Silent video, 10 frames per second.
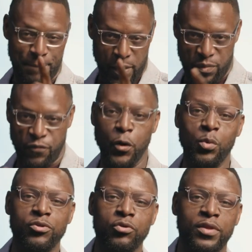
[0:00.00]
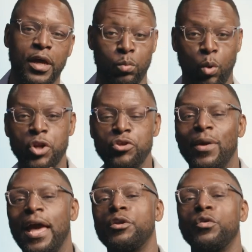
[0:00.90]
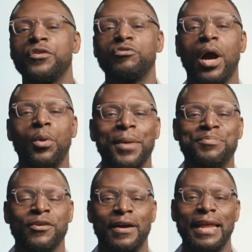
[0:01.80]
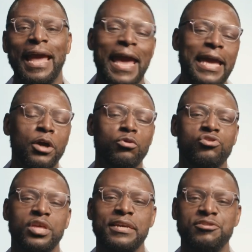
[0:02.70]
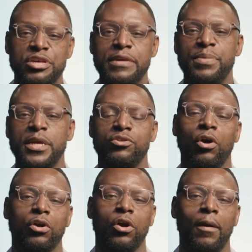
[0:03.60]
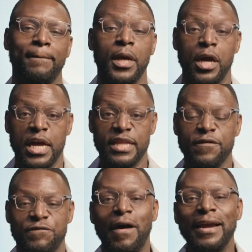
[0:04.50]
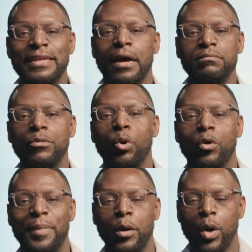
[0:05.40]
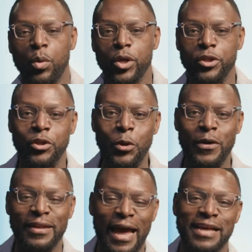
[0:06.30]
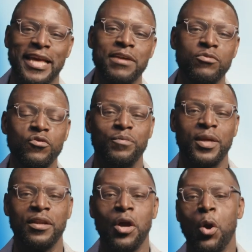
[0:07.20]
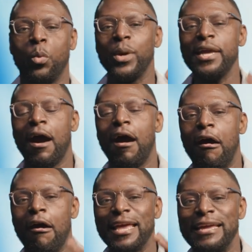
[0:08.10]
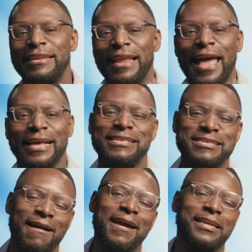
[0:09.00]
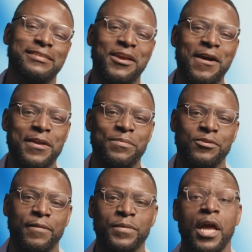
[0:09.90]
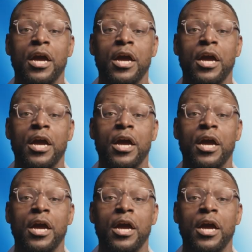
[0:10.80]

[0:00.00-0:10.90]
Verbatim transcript: But before we do that, why don't you head over to our website, aoggb.com, to find out more about what we're doing as a movement. We are in exciting times.